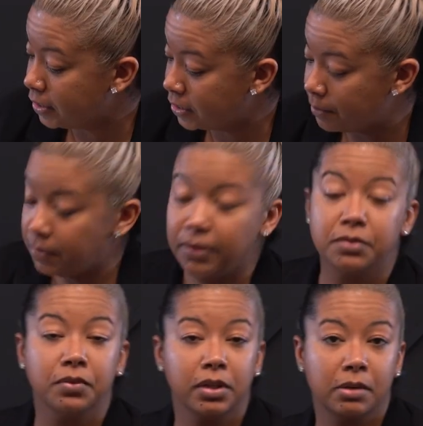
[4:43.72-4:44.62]
is something
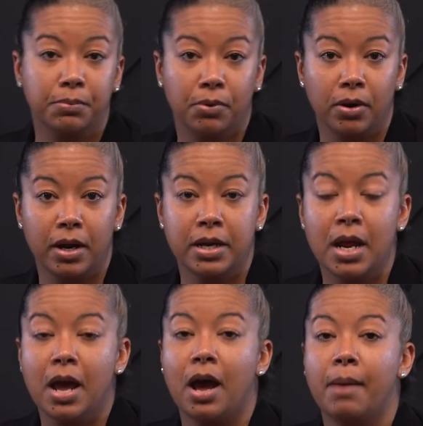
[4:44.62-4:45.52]
that's really important.
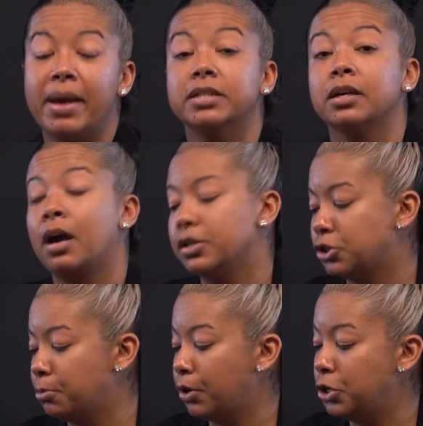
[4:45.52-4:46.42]
As a customer,